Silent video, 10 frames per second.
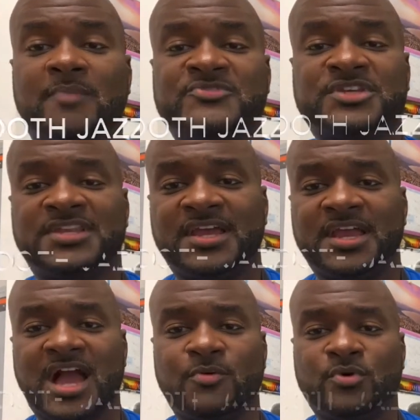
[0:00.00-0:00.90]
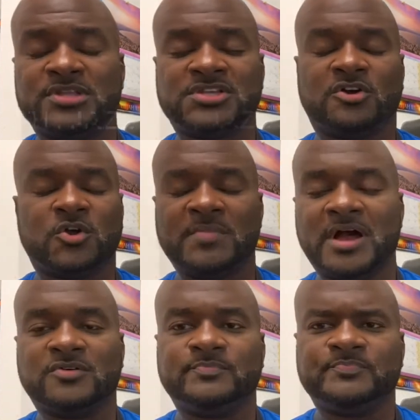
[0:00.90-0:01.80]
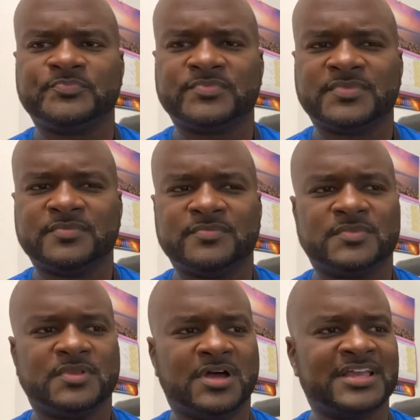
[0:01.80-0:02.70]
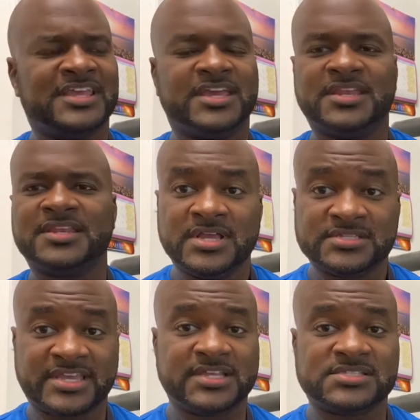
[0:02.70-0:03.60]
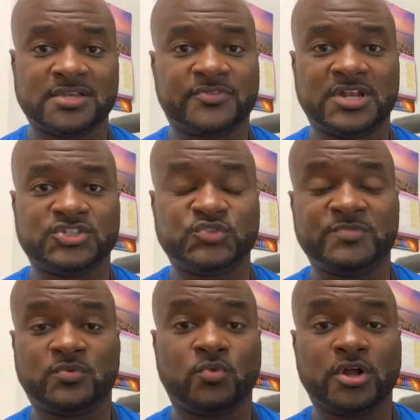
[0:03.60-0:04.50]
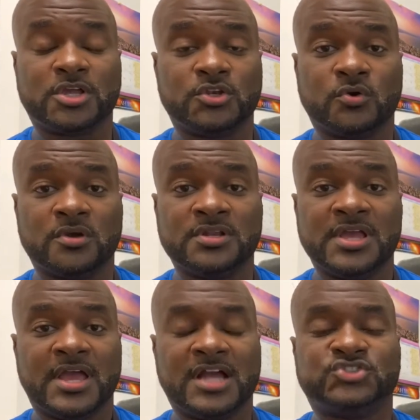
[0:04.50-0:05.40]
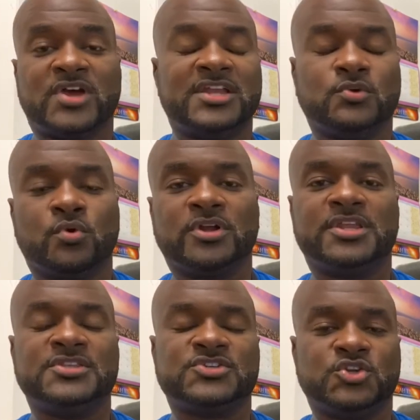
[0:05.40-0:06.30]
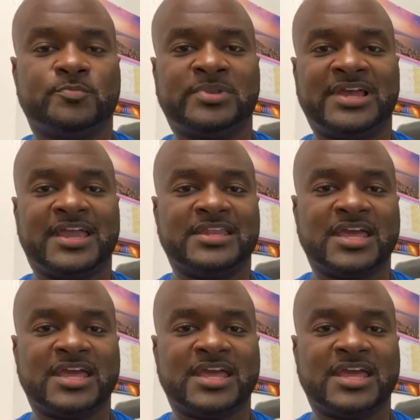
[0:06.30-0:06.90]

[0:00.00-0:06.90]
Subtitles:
Today I want to talk about, again, taking something that you've been working on and trying to work it into your playing.